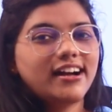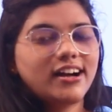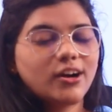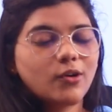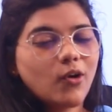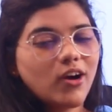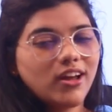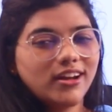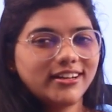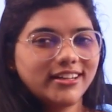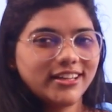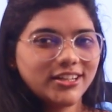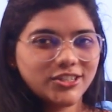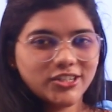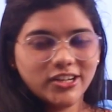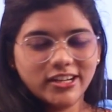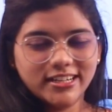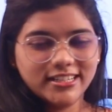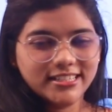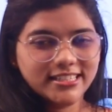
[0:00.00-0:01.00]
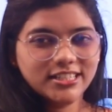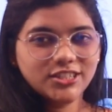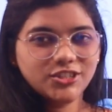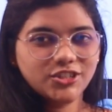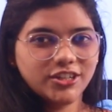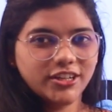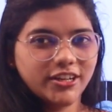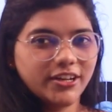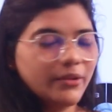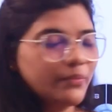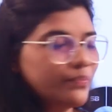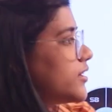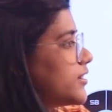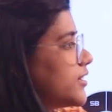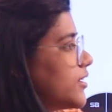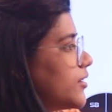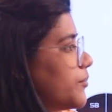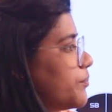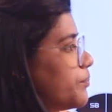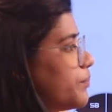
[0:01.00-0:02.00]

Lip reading: a quality assurance engineer. The